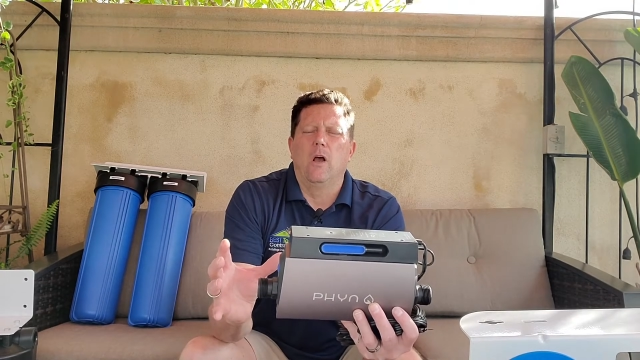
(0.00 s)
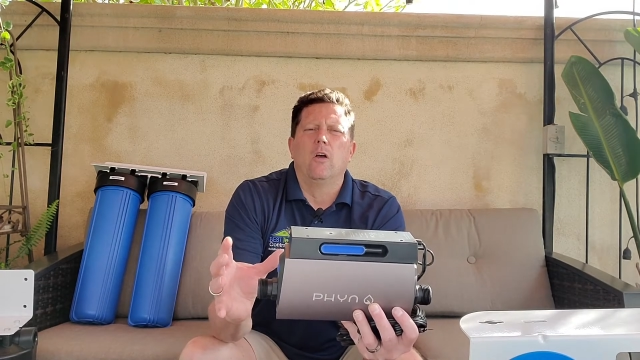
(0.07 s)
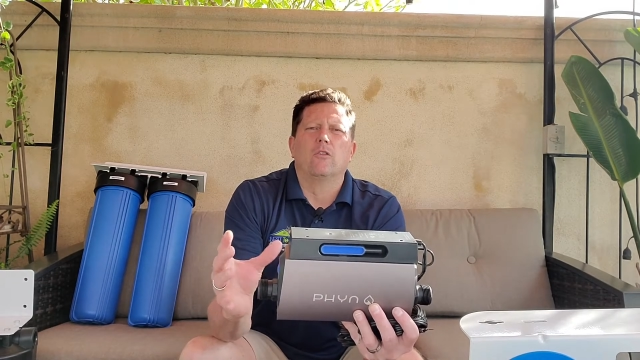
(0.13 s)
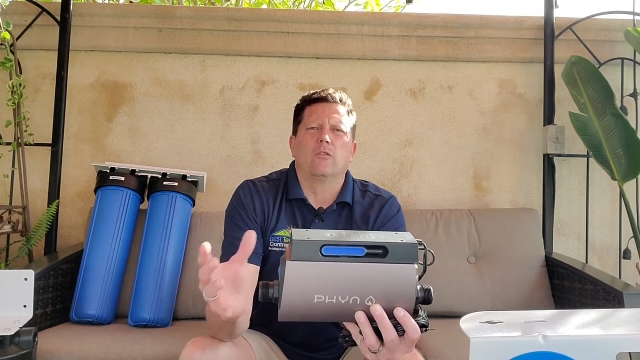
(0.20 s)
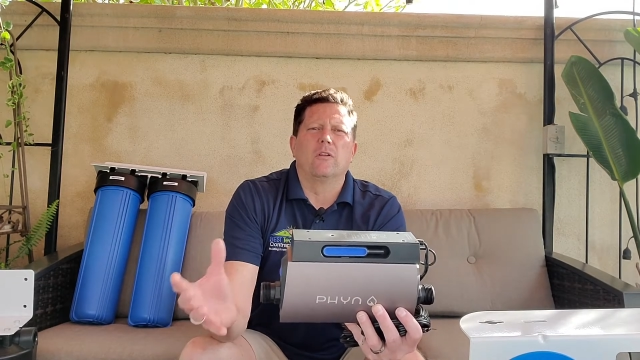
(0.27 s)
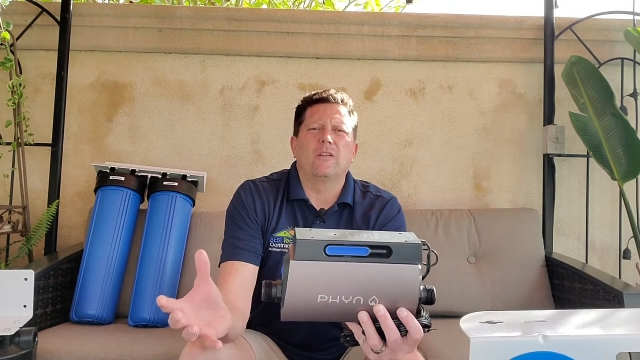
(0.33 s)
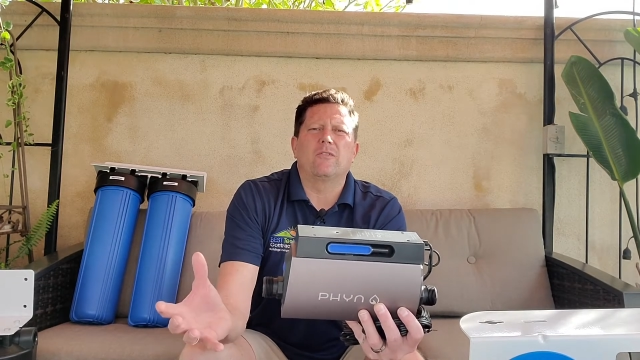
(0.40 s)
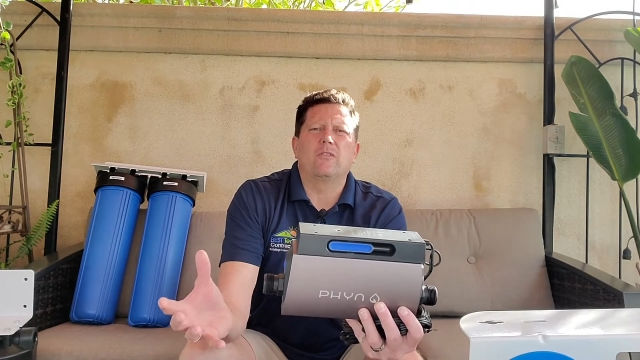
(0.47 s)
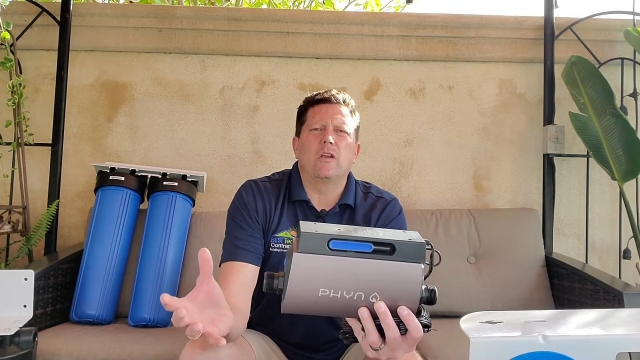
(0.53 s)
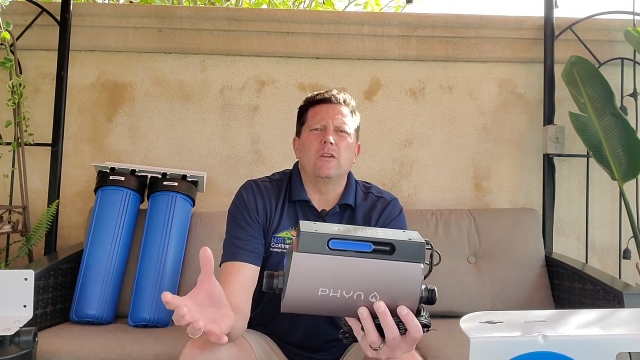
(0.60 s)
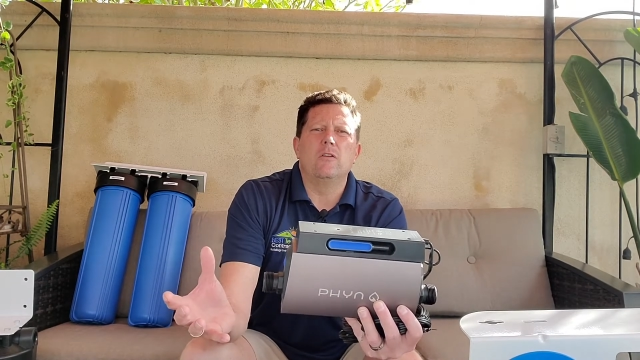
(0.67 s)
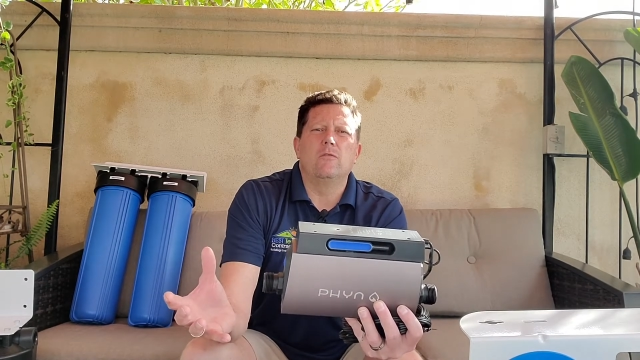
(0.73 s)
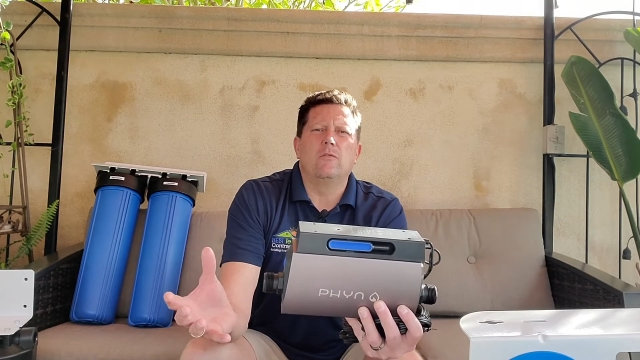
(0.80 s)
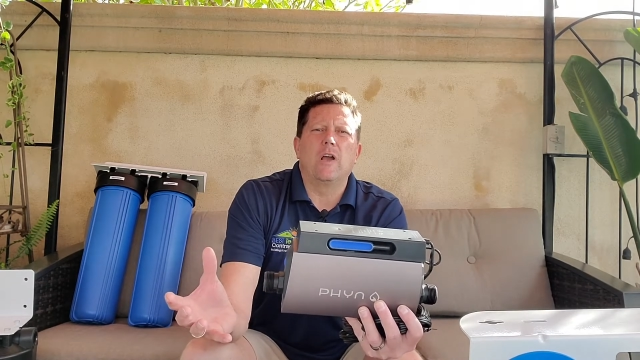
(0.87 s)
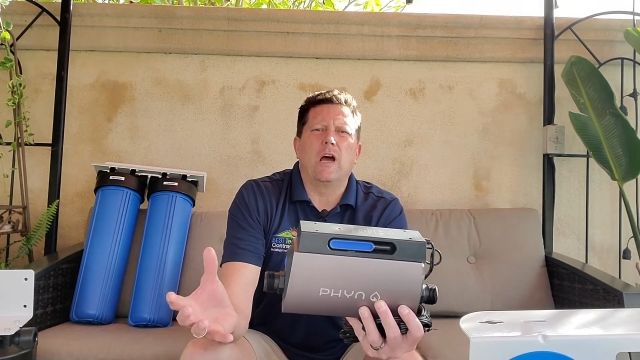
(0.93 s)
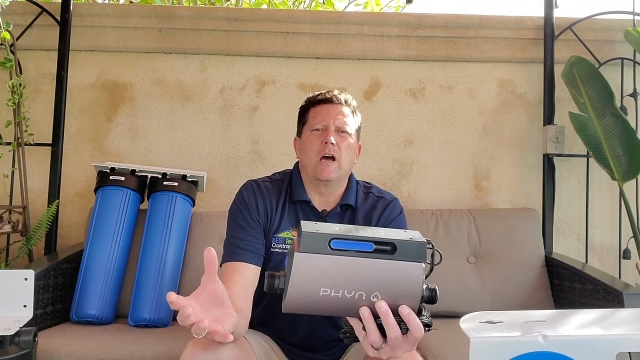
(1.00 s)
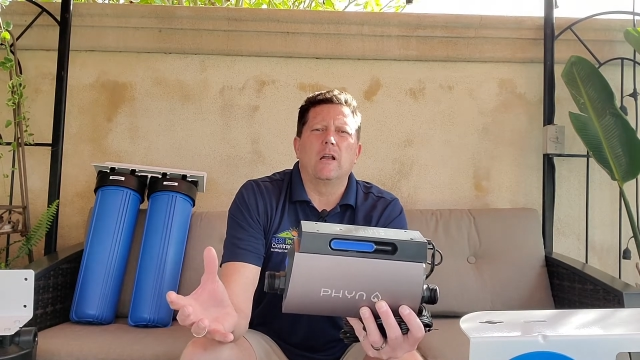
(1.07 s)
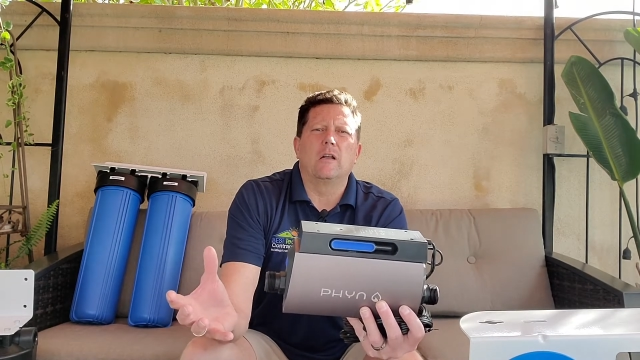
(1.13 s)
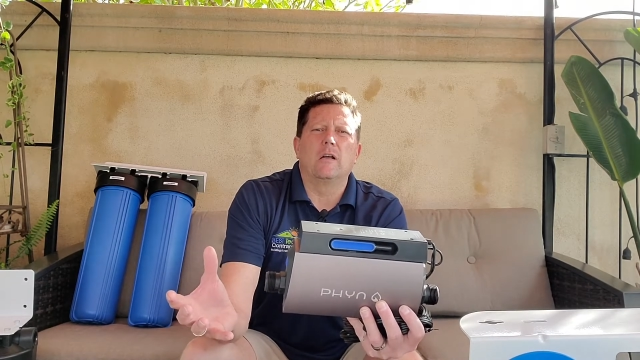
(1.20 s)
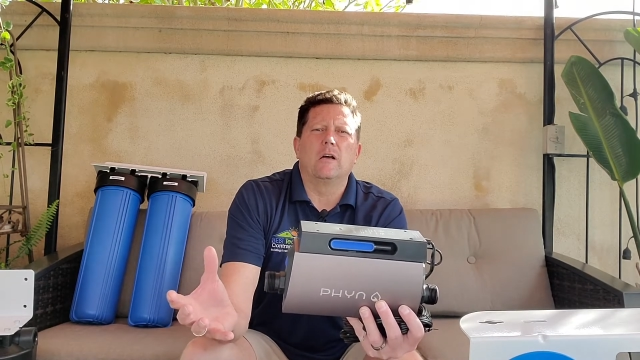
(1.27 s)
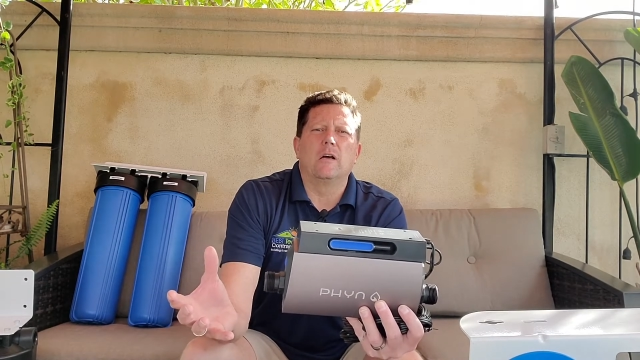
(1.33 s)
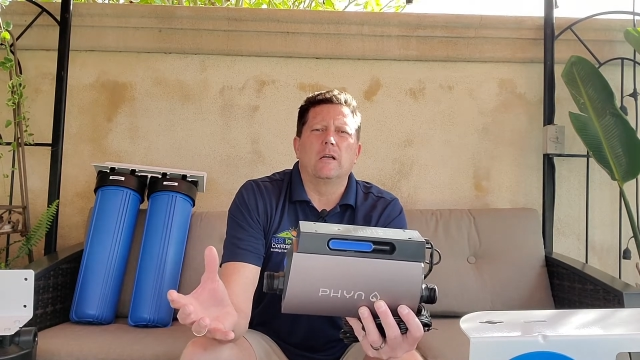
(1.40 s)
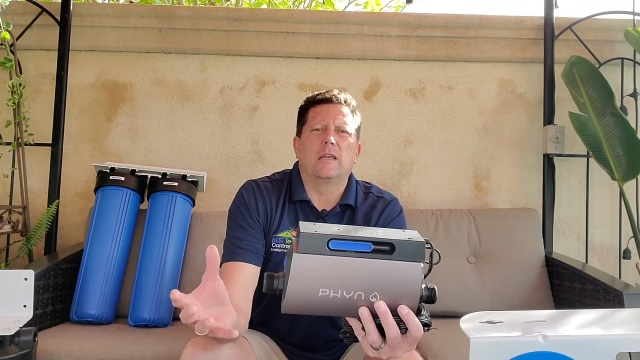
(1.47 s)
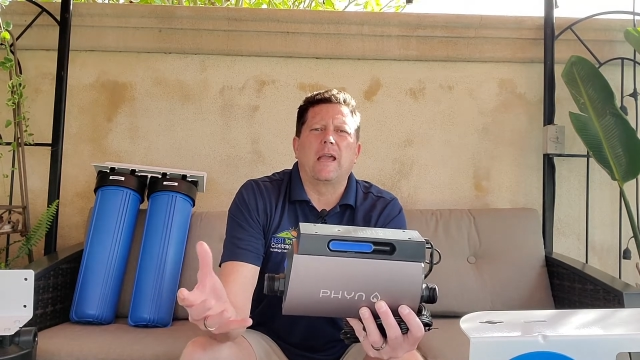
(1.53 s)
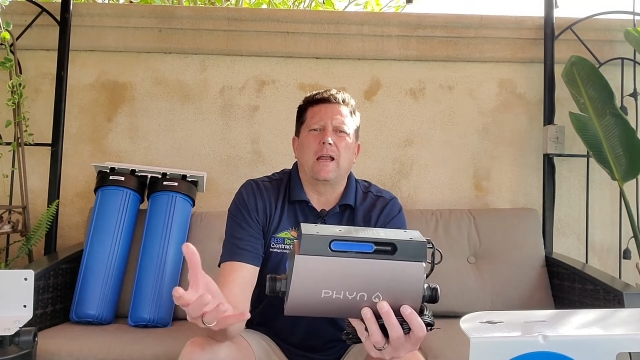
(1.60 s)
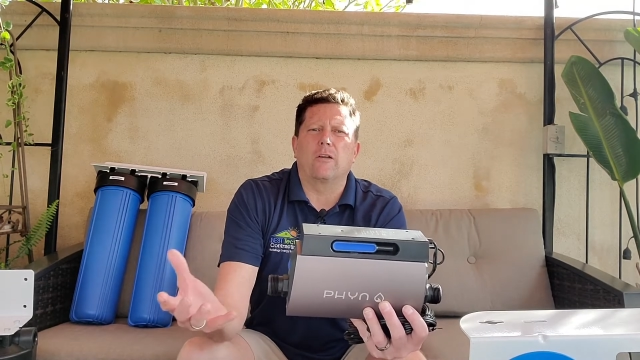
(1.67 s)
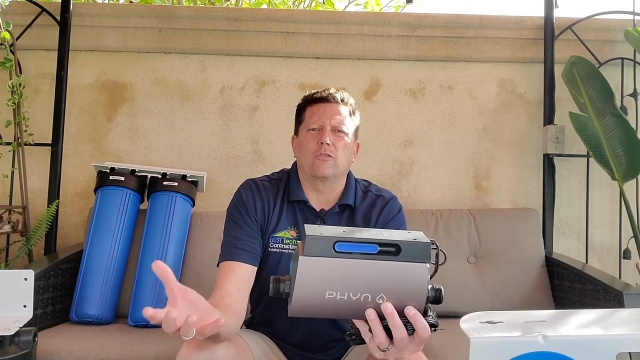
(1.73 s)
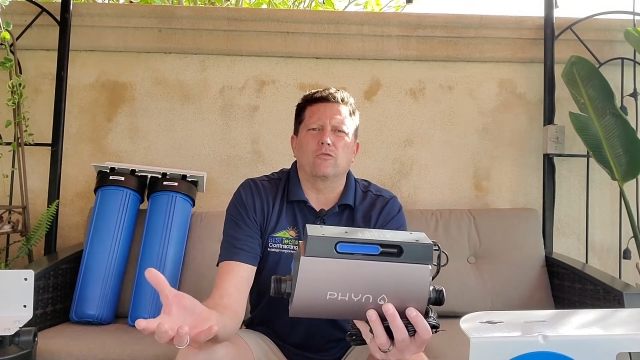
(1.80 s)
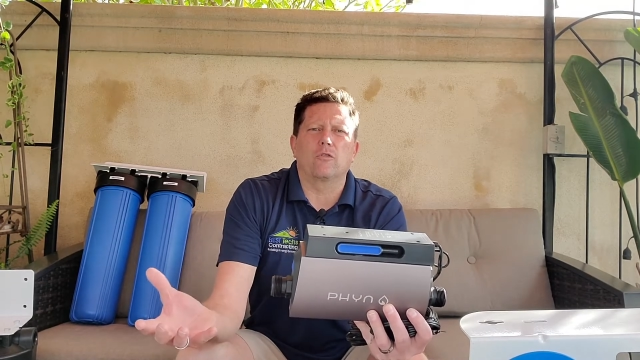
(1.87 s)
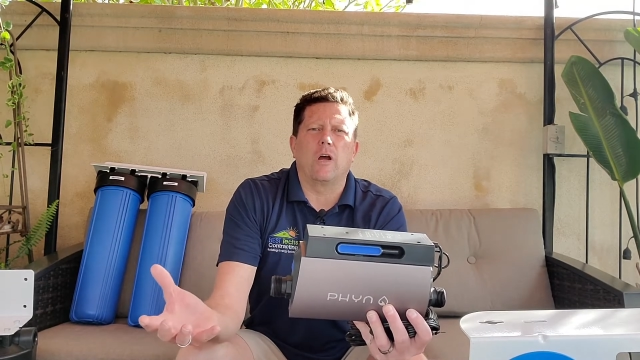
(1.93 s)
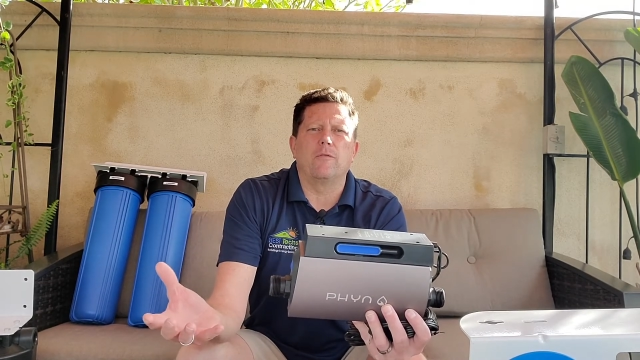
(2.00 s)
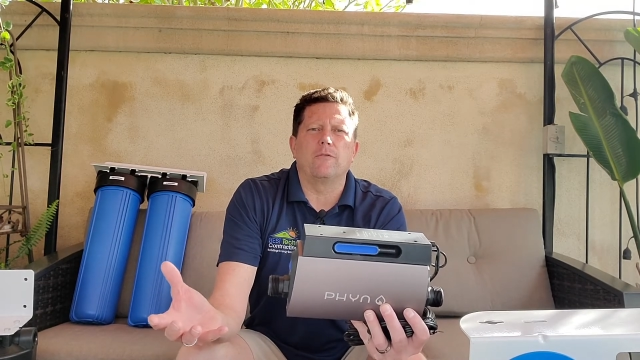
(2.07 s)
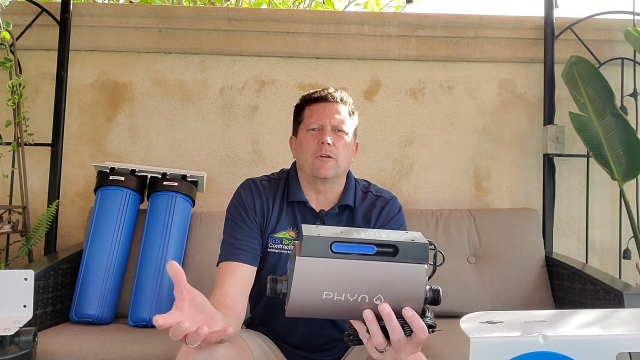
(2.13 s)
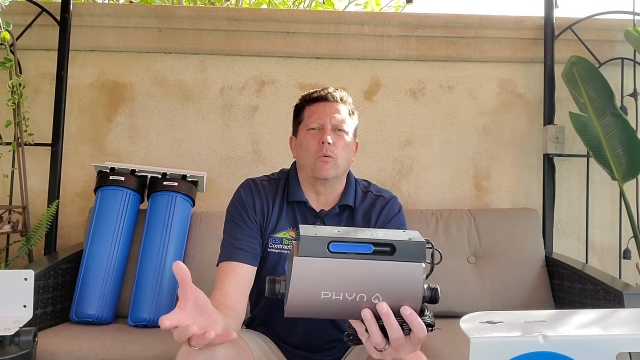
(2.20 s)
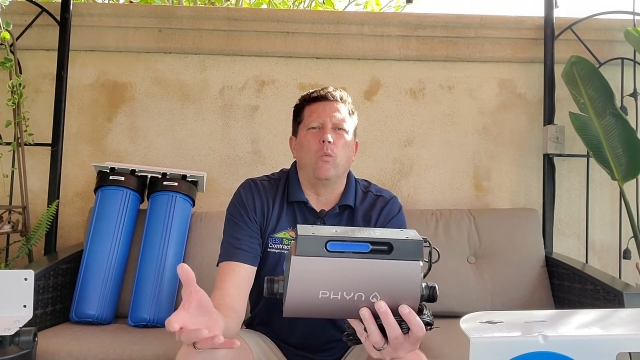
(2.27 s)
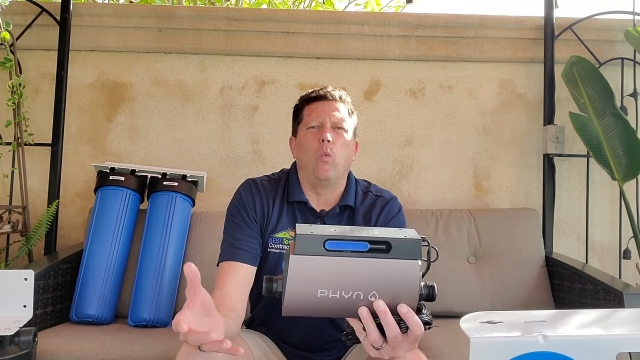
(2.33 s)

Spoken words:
So let's say you've got a catastrophic